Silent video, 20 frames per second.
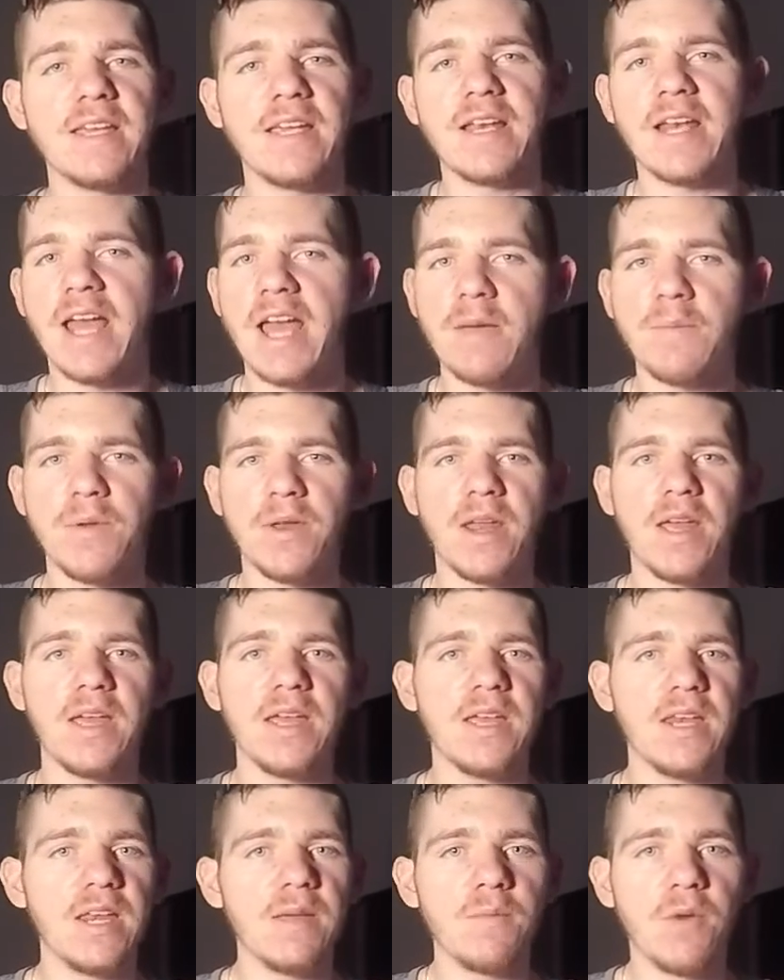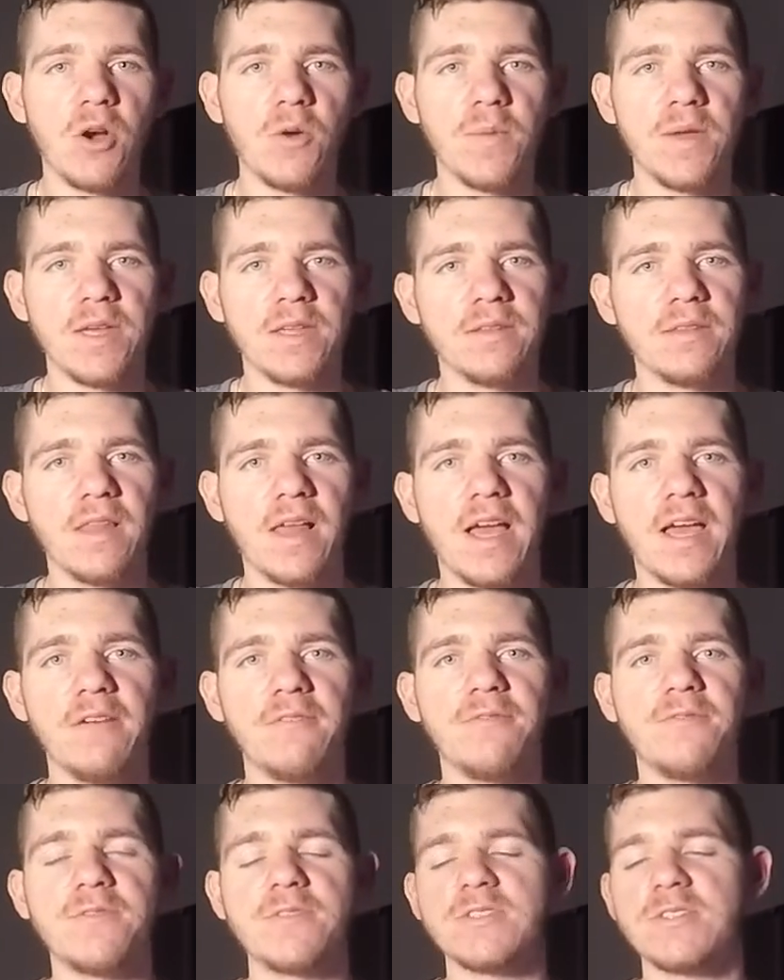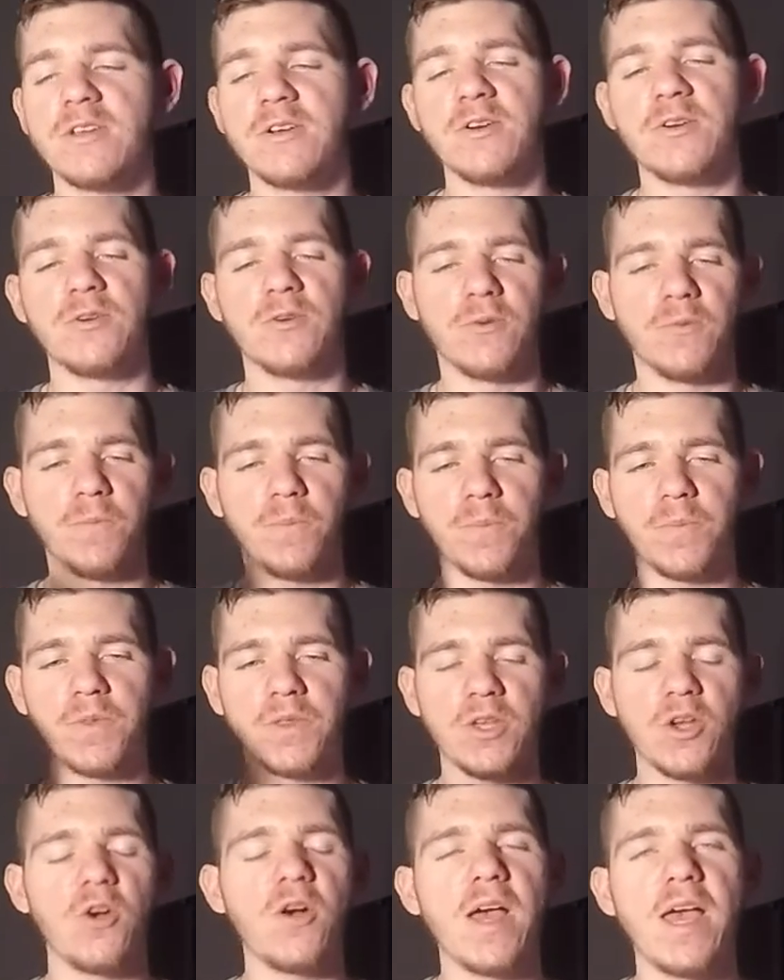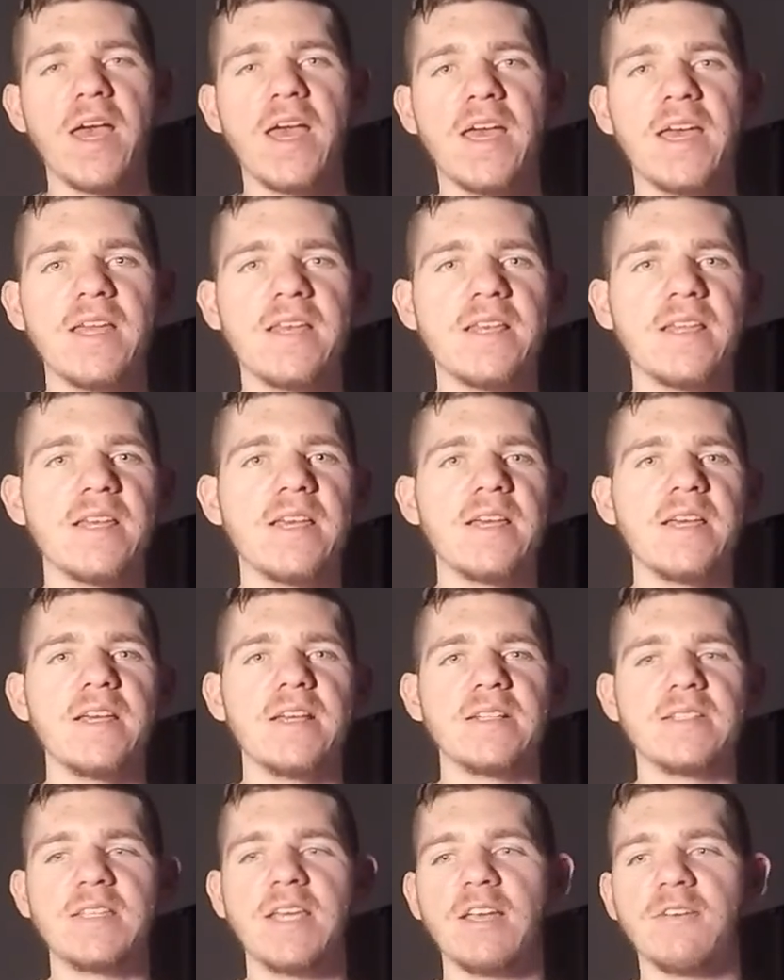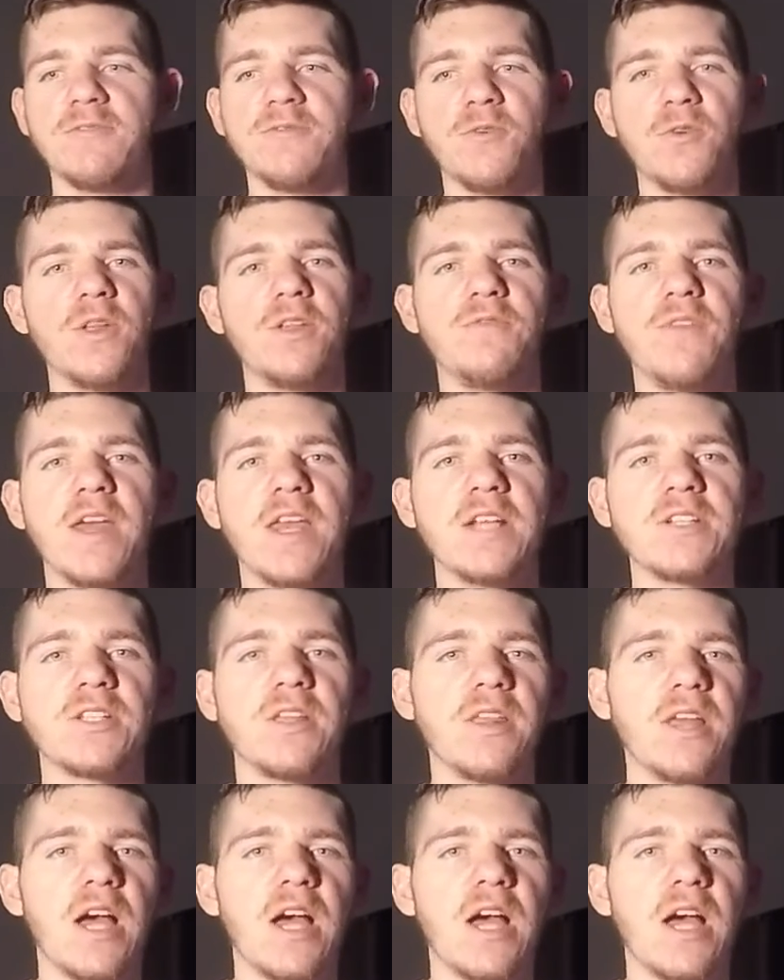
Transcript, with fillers: can happen at any moment in life. So go ahead, take full advantage of the